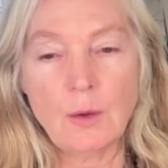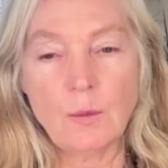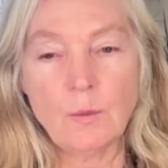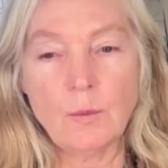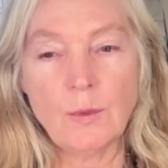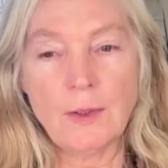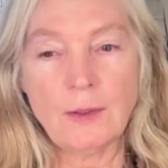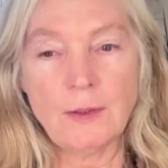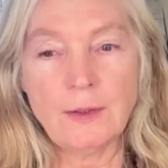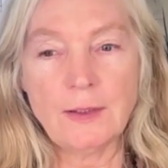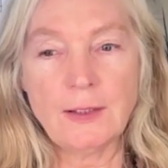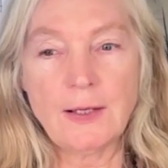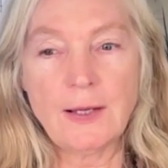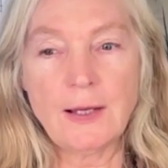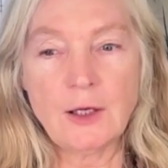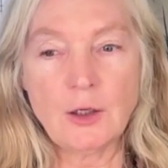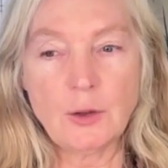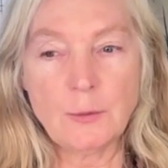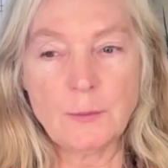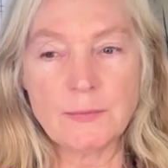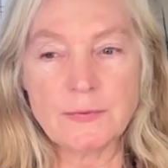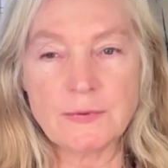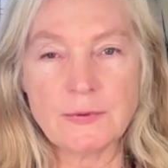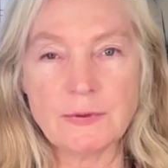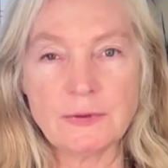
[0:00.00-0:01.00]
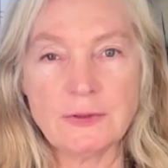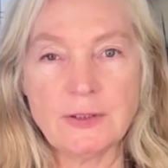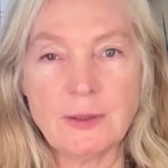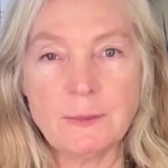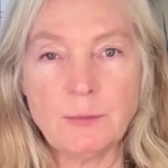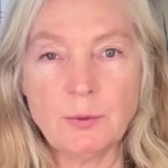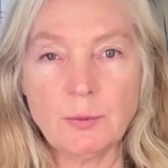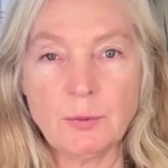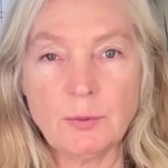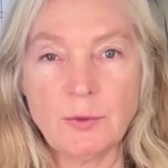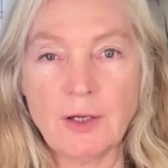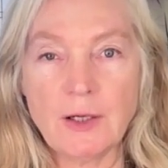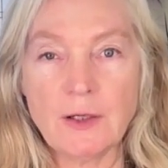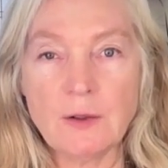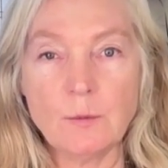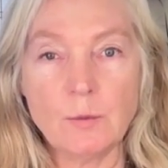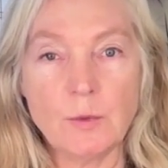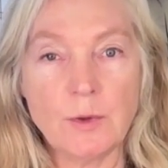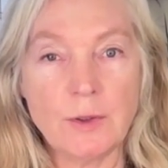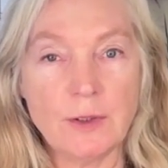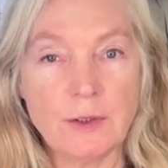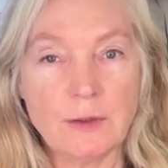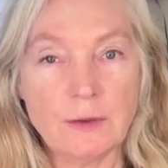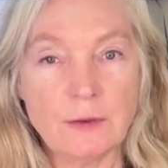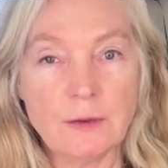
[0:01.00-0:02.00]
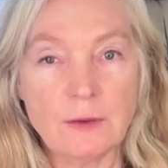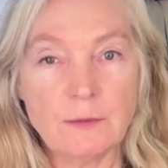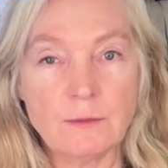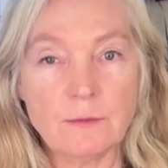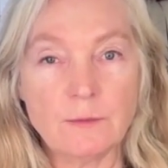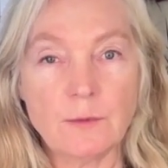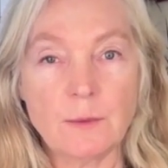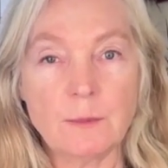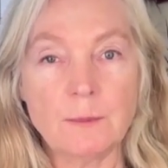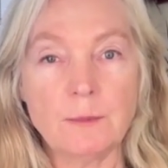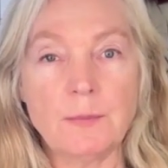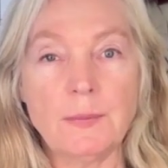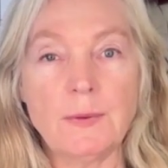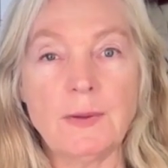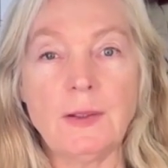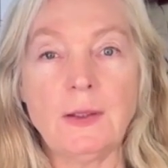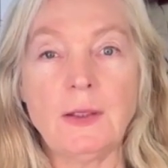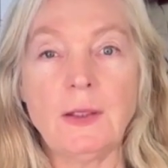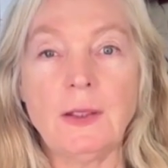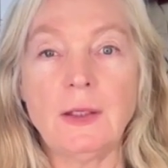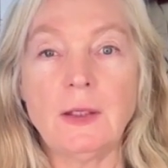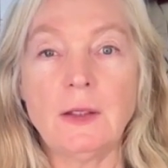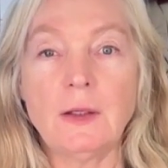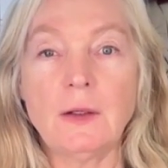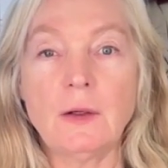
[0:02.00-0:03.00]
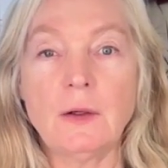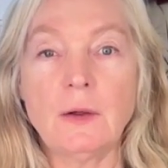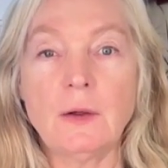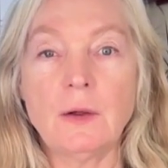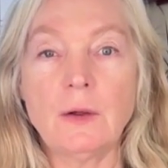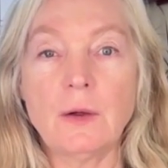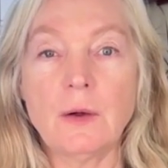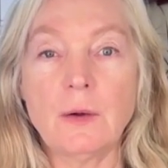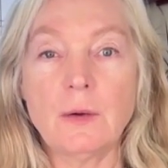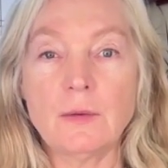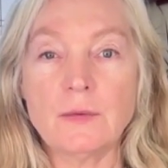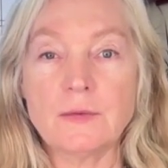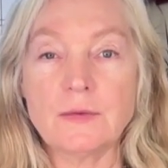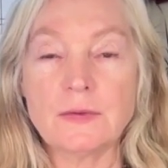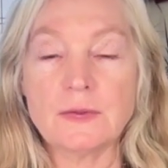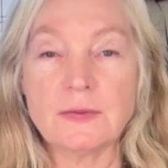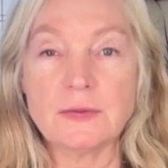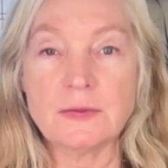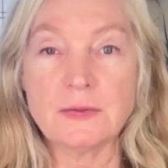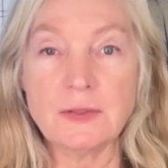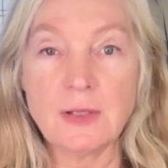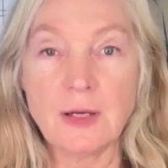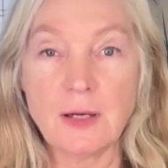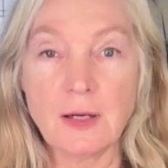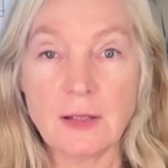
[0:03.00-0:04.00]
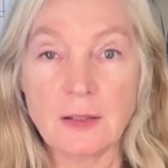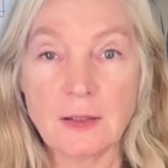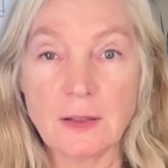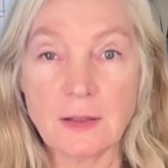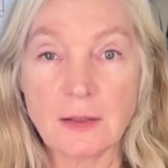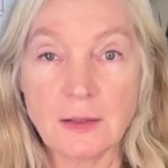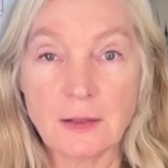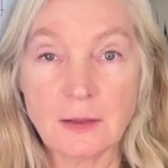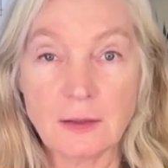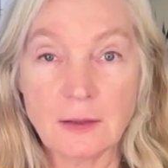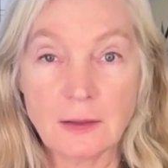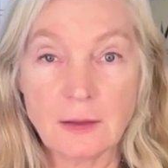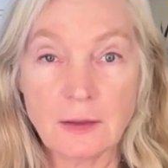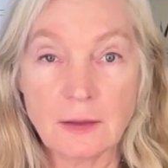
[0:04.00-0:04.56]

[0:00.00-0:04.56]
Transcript: Well, it helps liberate one from being stuck,